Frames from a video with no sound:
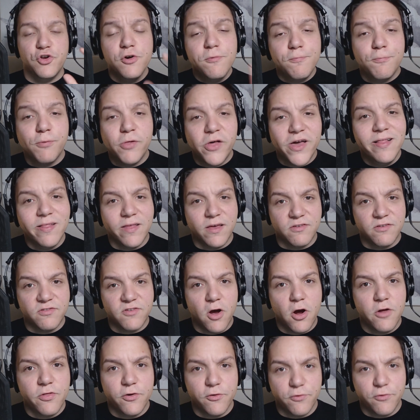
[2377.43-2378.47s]
Your playlists
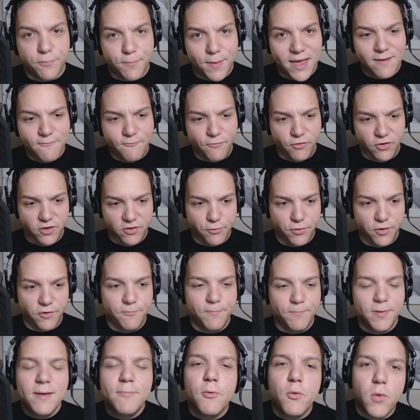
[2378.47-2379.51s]
are those pamphlets where
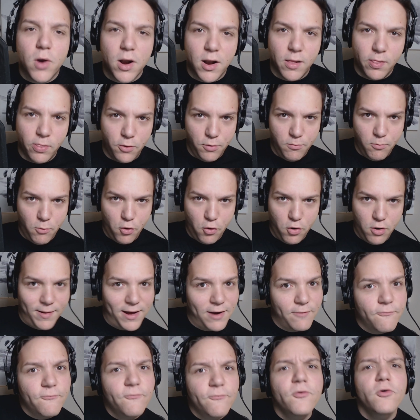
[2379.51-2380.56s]
if people want to learn more
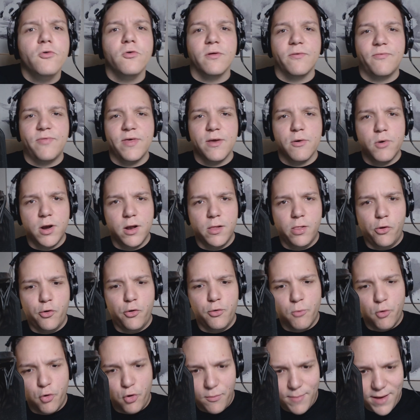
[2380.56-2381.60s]
about food, if they want to
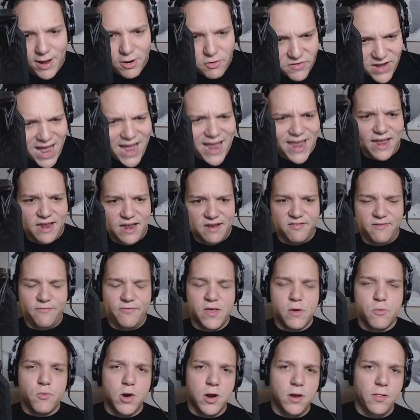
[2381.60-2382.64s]
learn more about diets, if
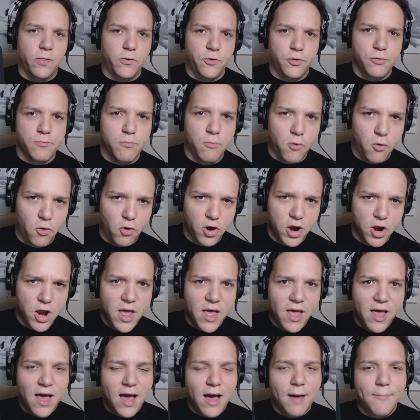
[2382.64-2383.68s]
they want to learn more
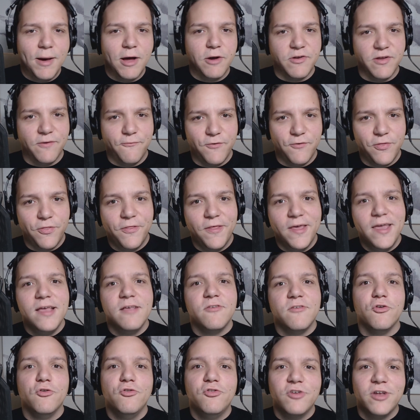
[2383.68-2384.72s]
about different
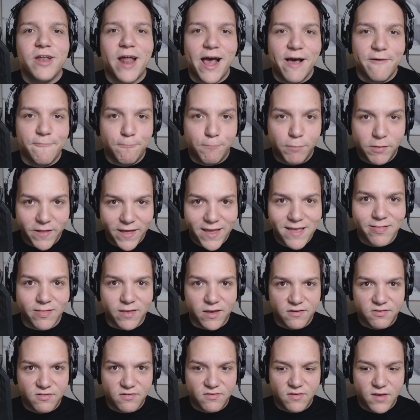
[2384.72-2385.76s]
things, you should have
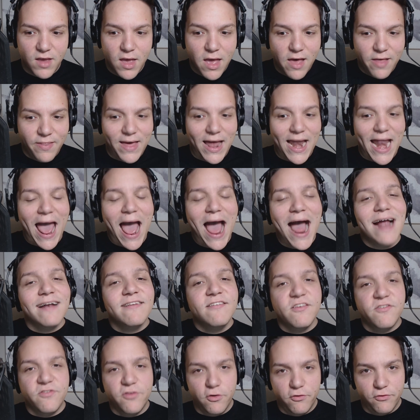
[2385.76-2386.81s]
playlists that
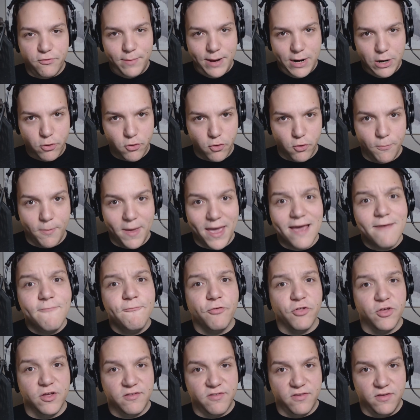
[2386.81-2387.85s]
act as those medical
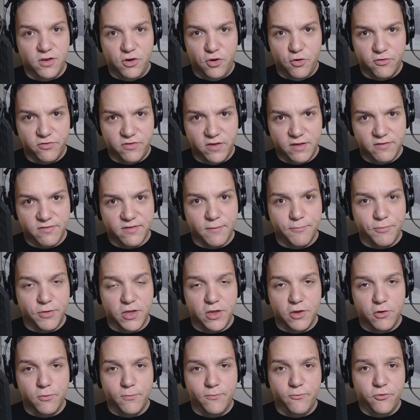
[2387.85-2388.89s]
pamphlets and using
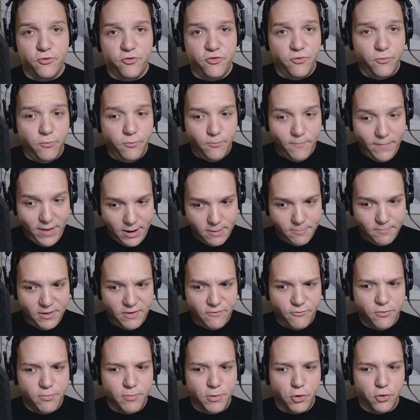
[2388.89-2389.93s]
something you might
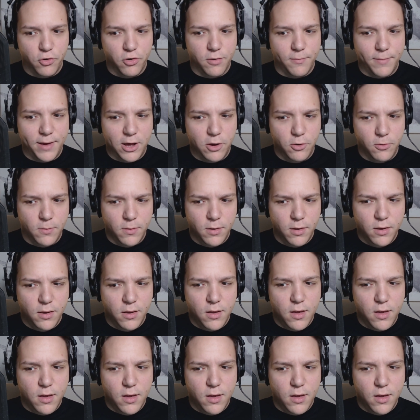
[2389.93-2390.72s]
be familiar about.